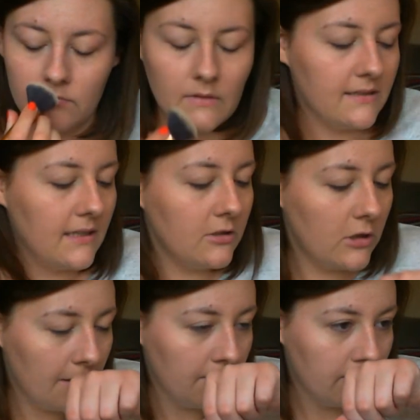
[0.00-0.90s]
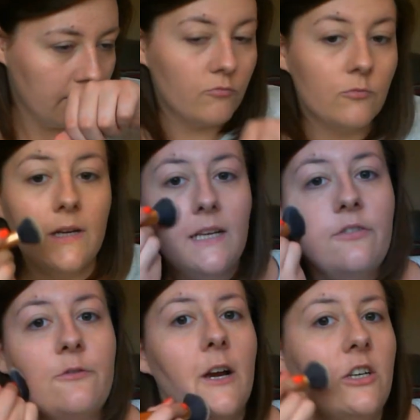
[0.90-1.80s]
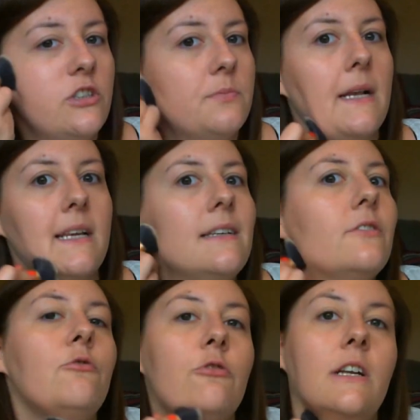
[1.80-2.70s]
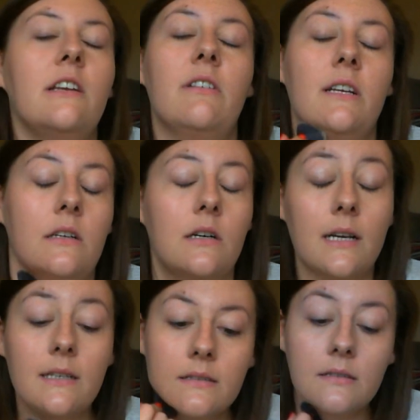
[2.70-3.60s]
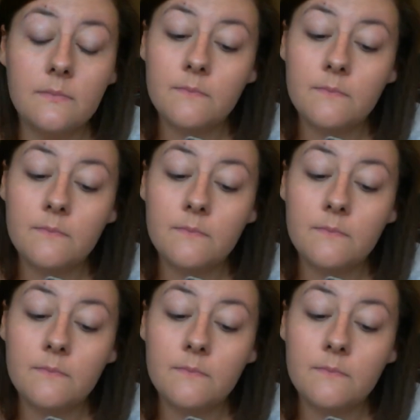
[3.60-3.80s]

It's actually really fresh smelling. It's really, really nice.